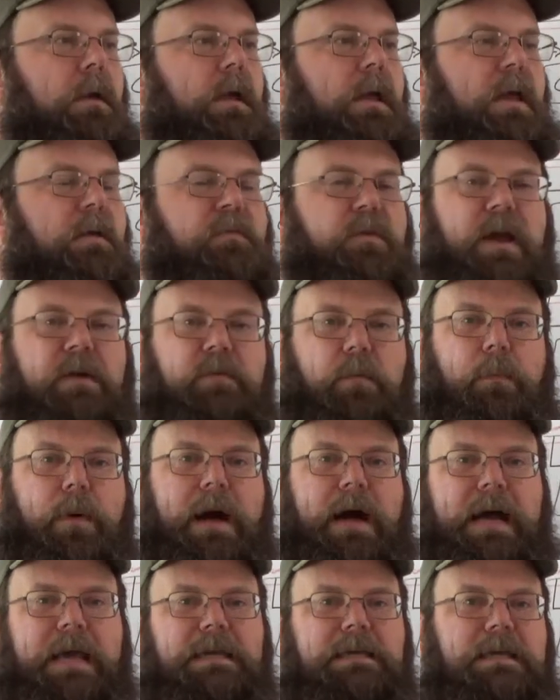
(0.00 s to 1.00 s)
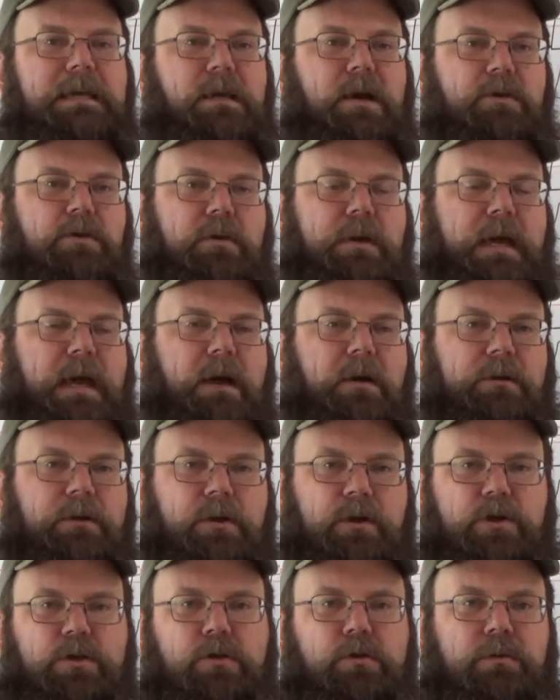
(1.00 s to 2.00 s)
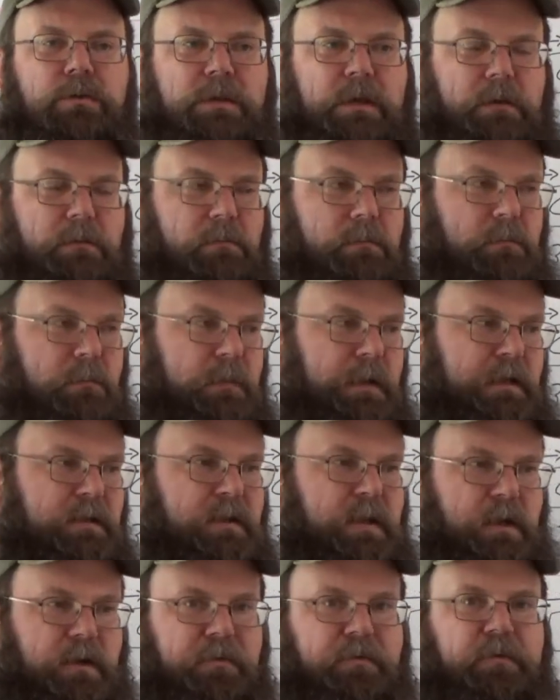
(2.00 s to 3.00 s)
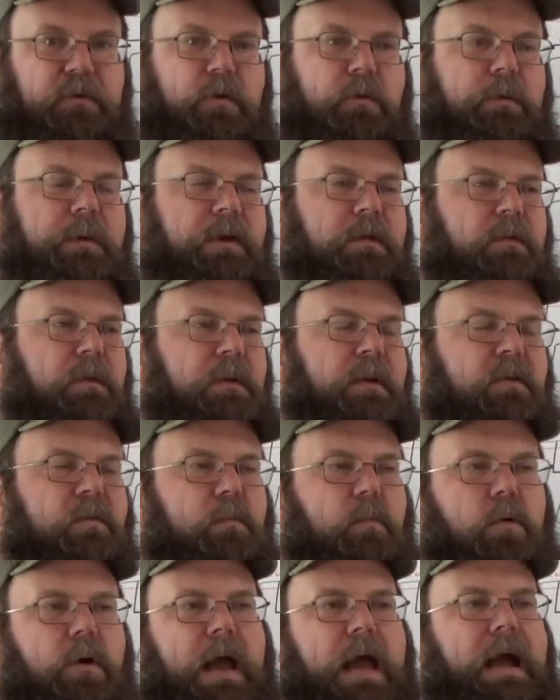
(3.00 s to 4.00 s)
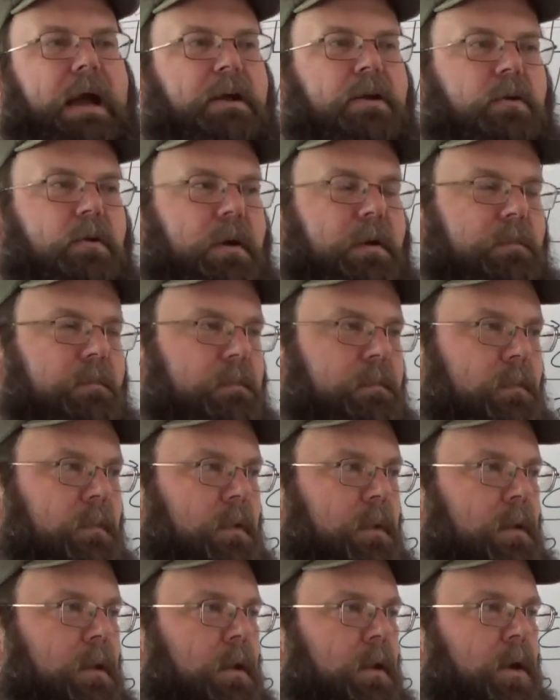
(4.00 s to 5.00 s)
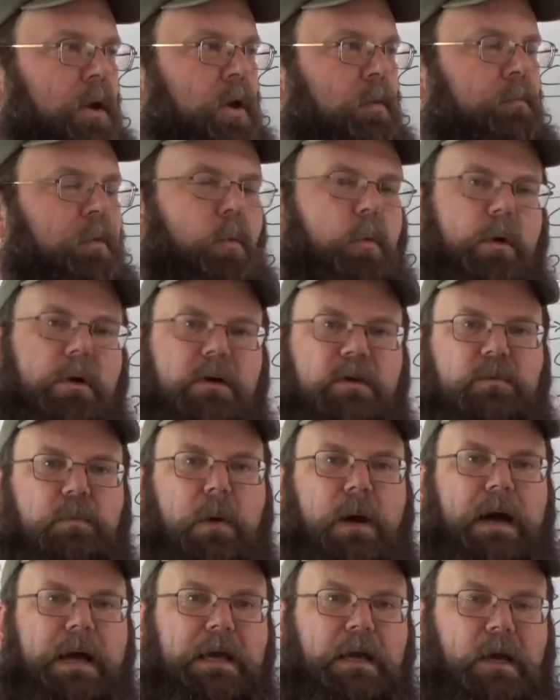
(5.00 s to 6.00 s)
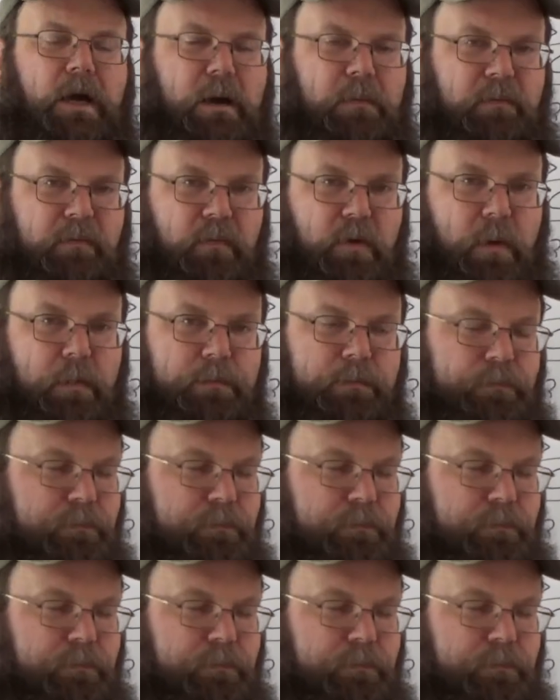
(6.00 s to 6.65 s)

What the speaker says: If you have a pi key on your calculator, use it. It's there for a reason. It's more accurate. But where does pi come from?